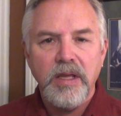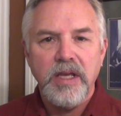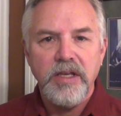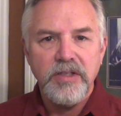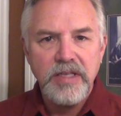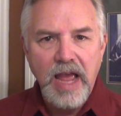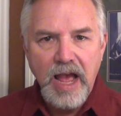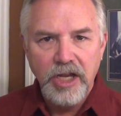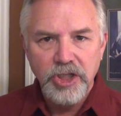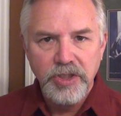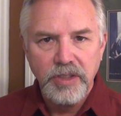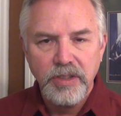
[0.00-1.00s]
His
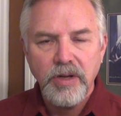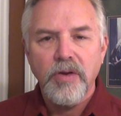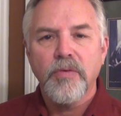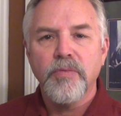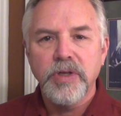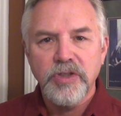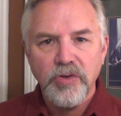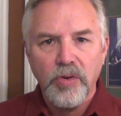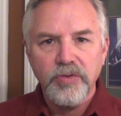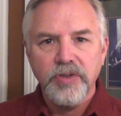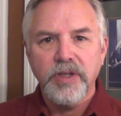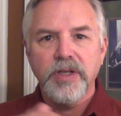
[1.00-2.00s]
action
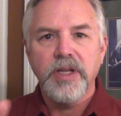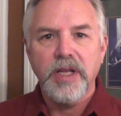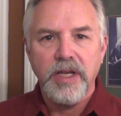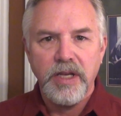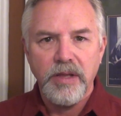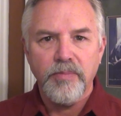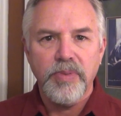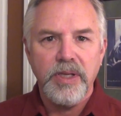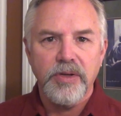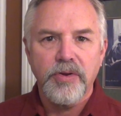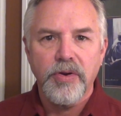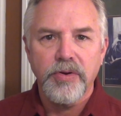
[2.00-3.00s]
resulted in him
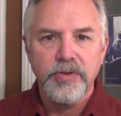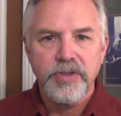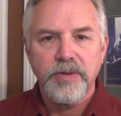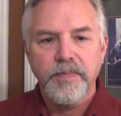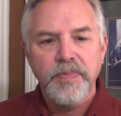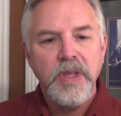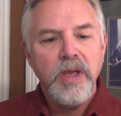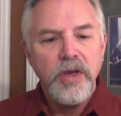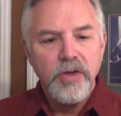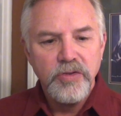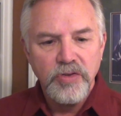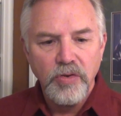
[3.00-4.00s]
being cursed.
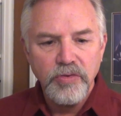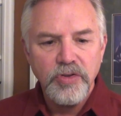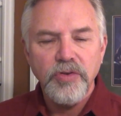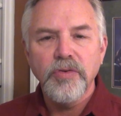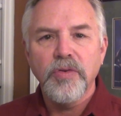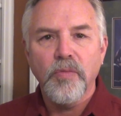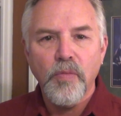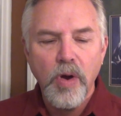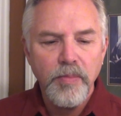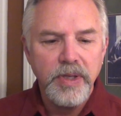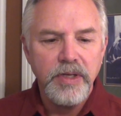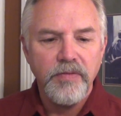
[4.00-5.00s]
So too, the
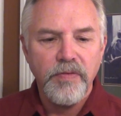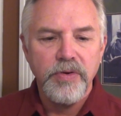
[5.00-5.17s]
woman in